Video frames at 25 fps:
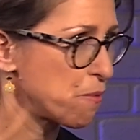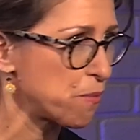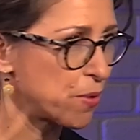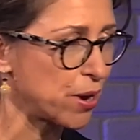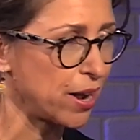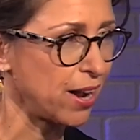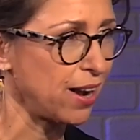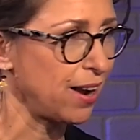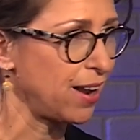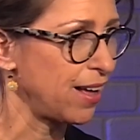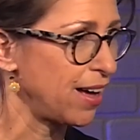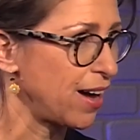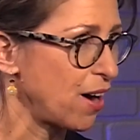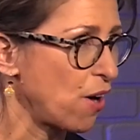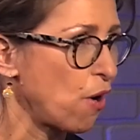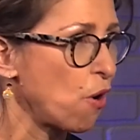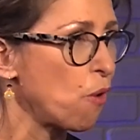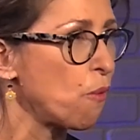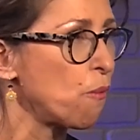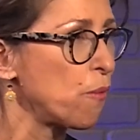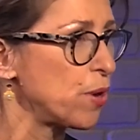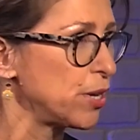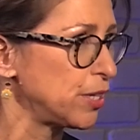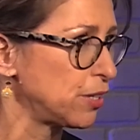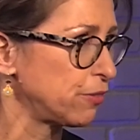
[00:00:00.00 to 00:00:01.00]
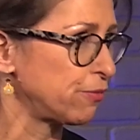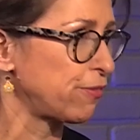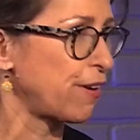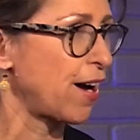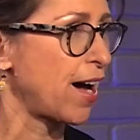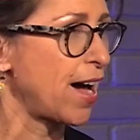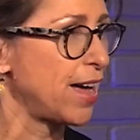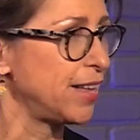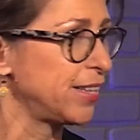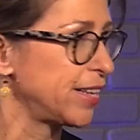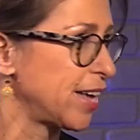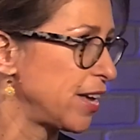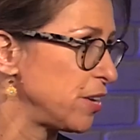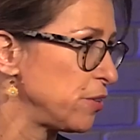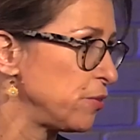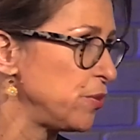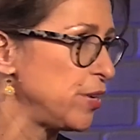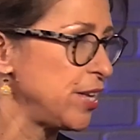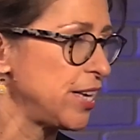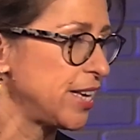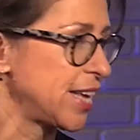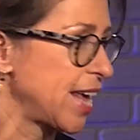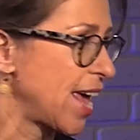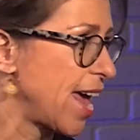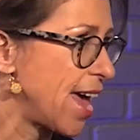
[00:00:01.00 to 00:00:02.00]
will uh, always find a
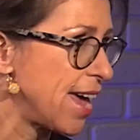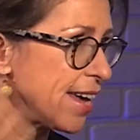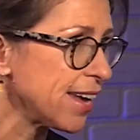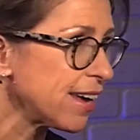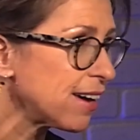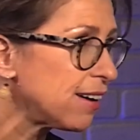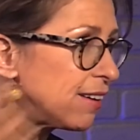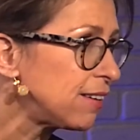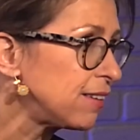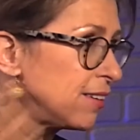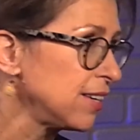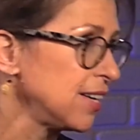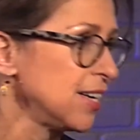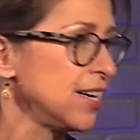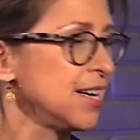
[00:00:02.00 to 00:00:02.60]
unique angle.